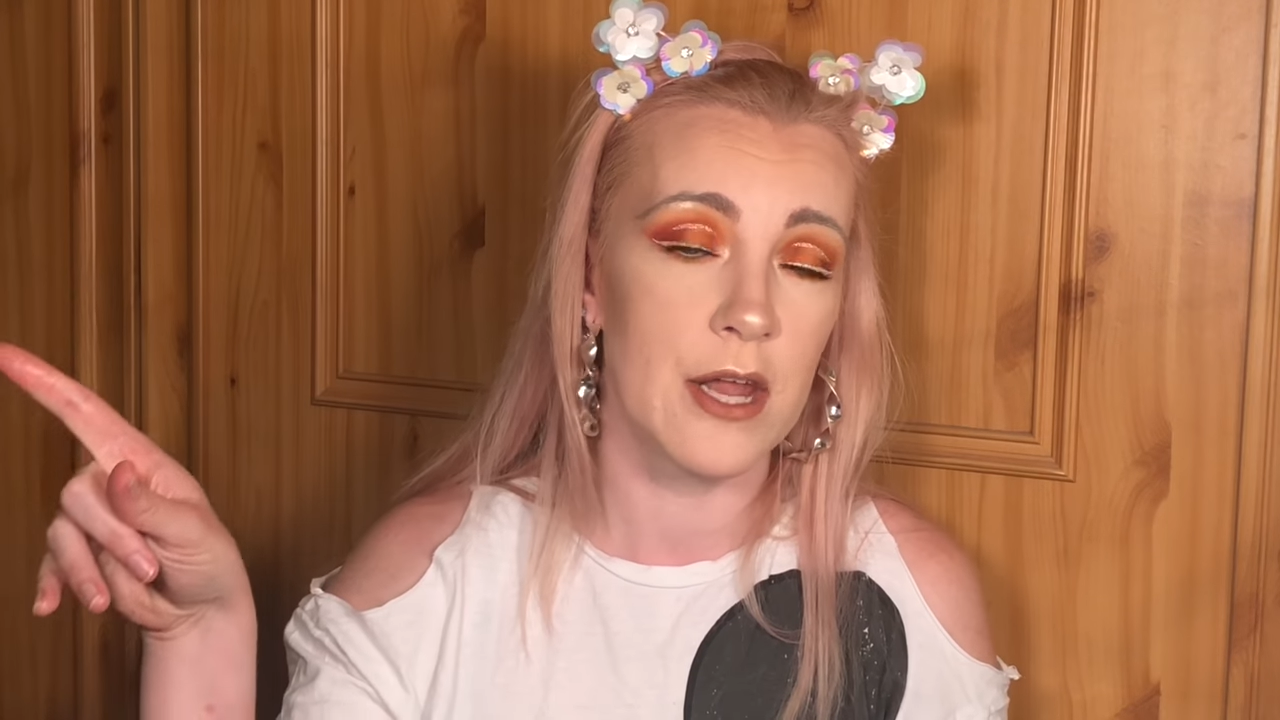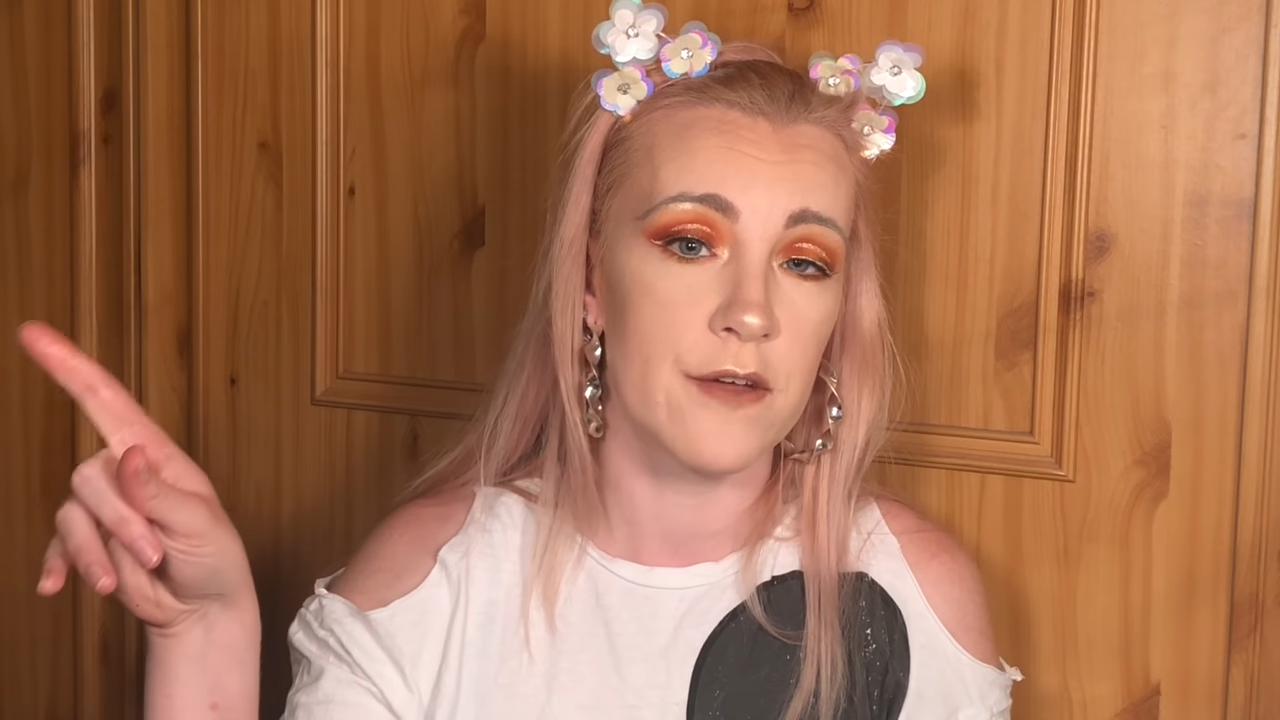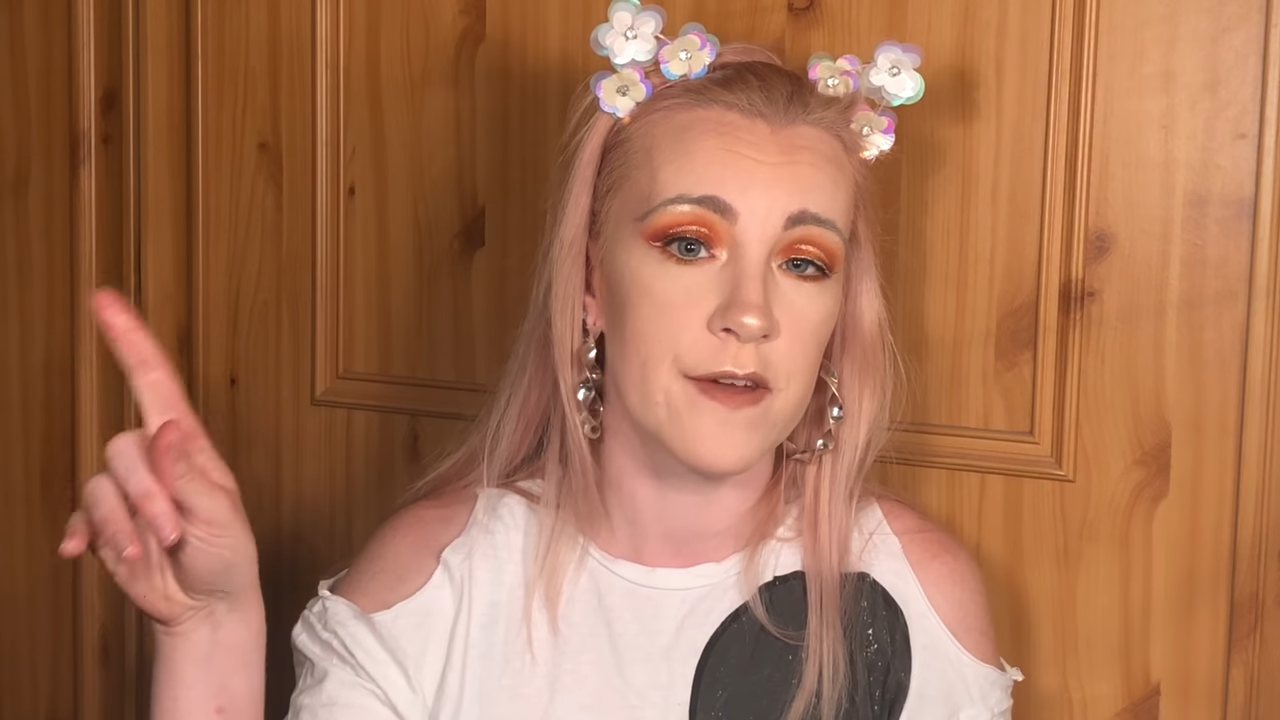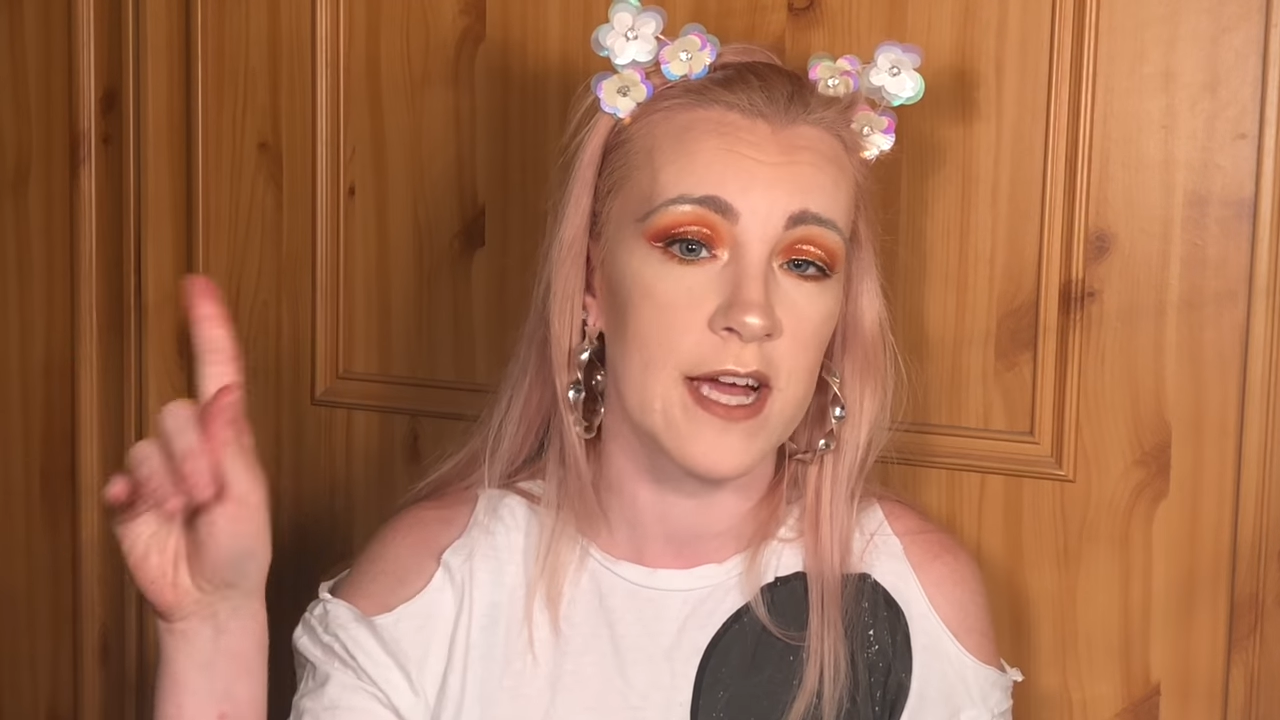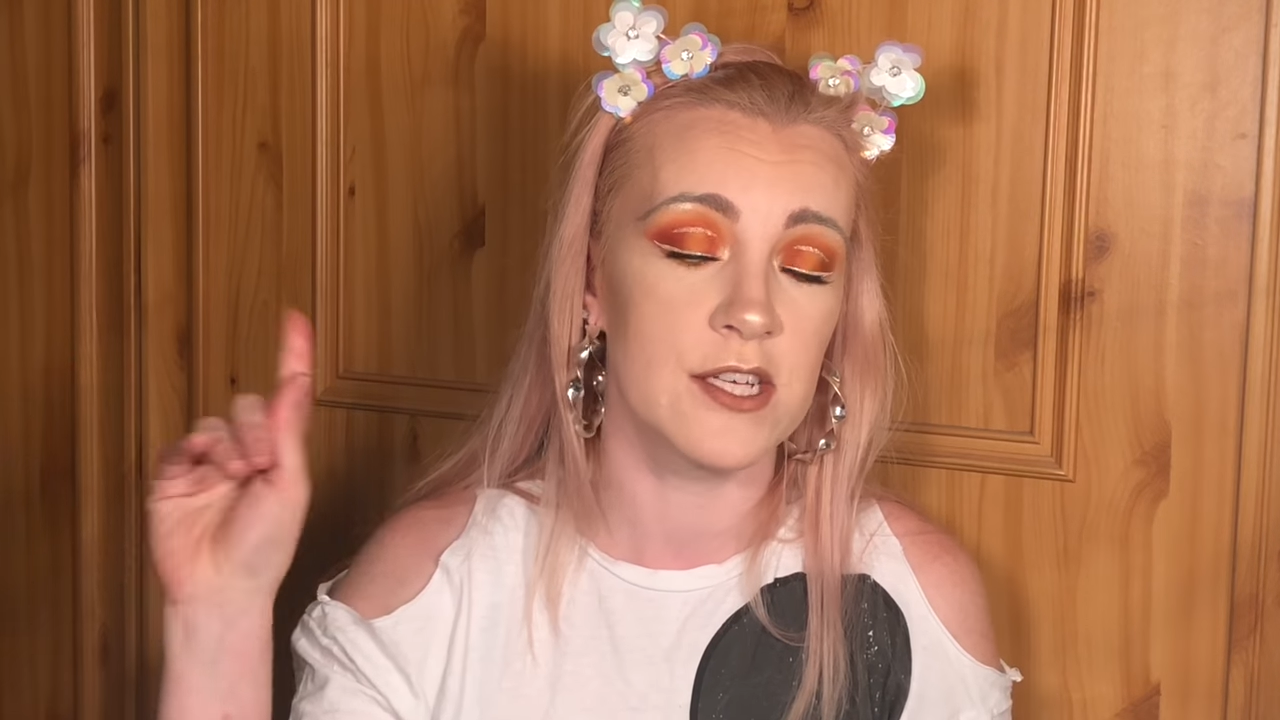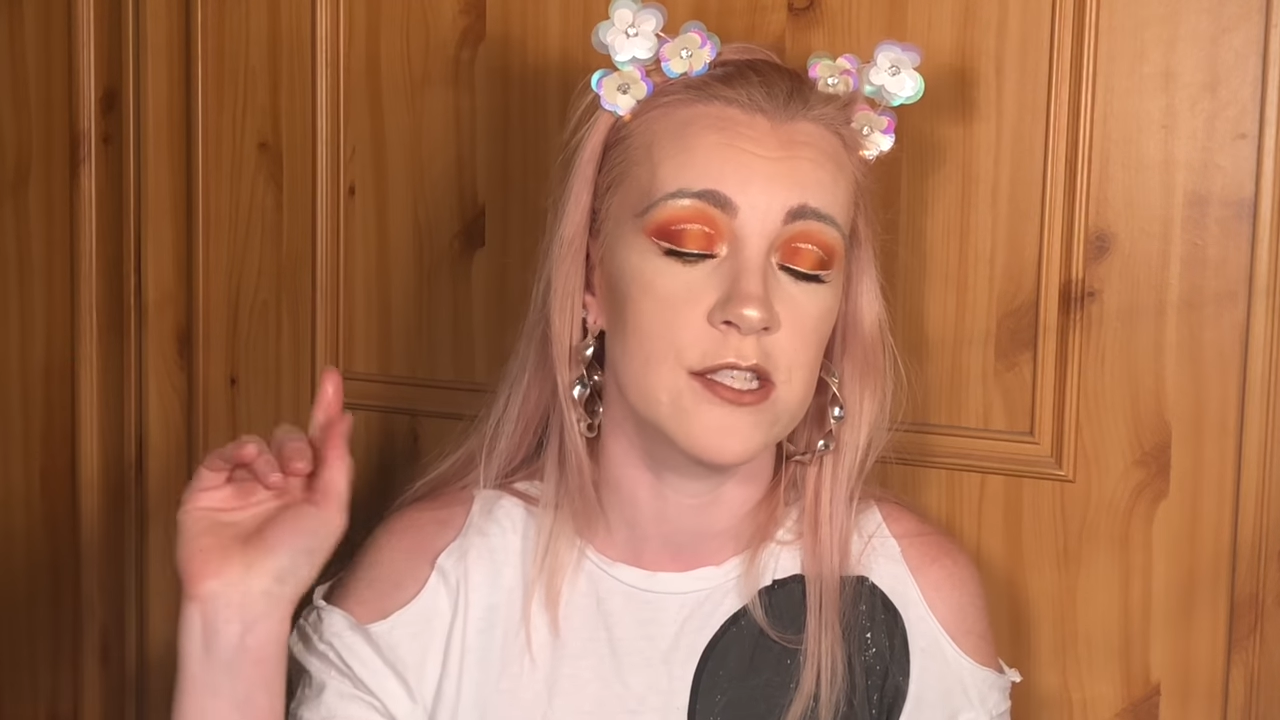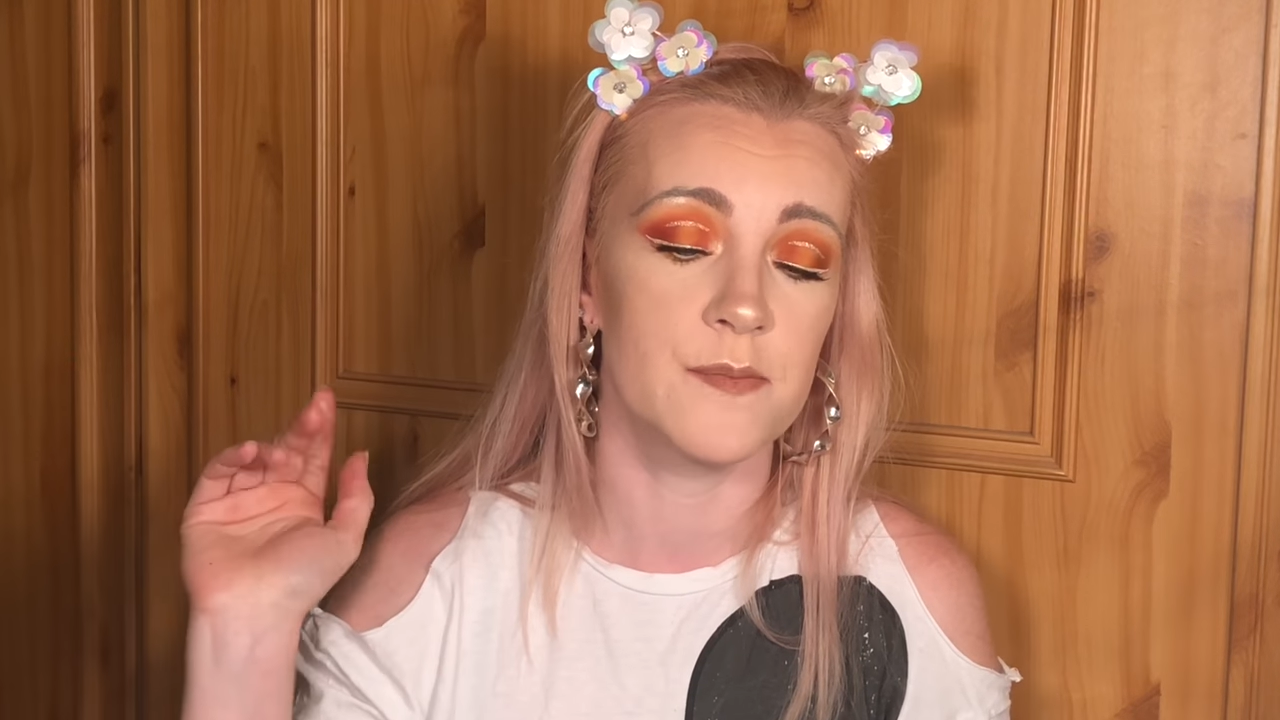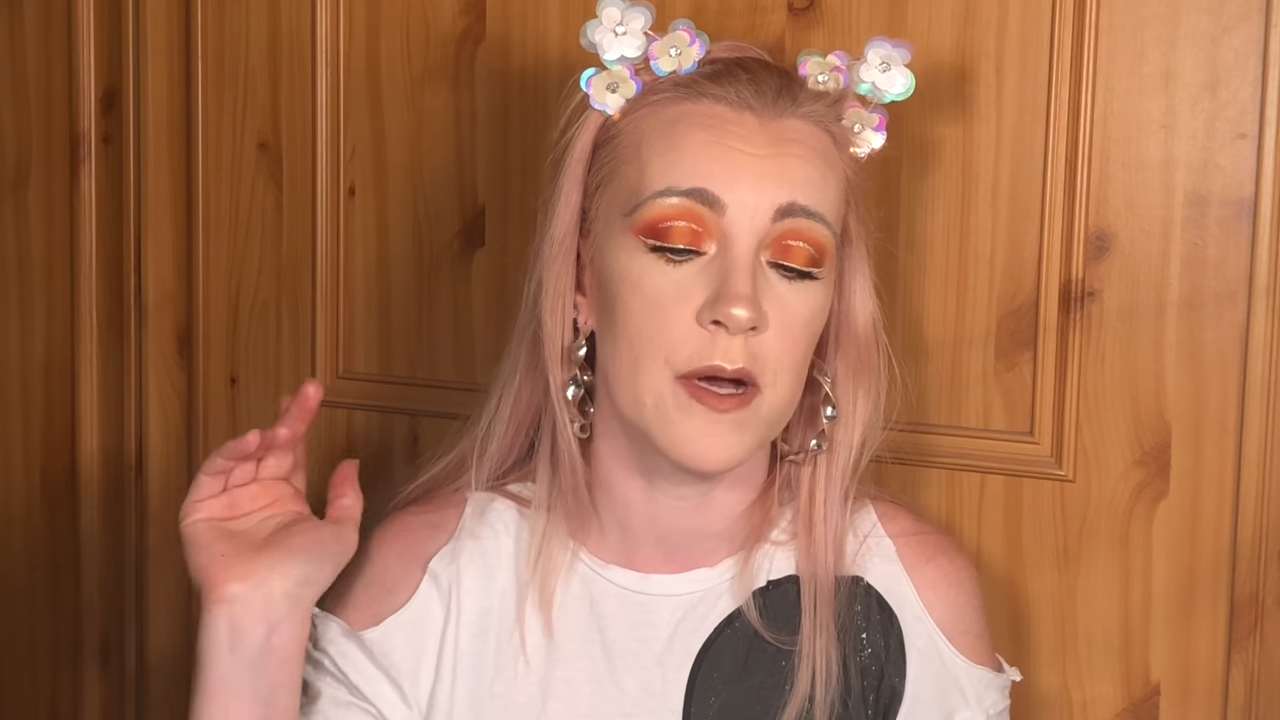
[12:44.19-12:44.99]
notifications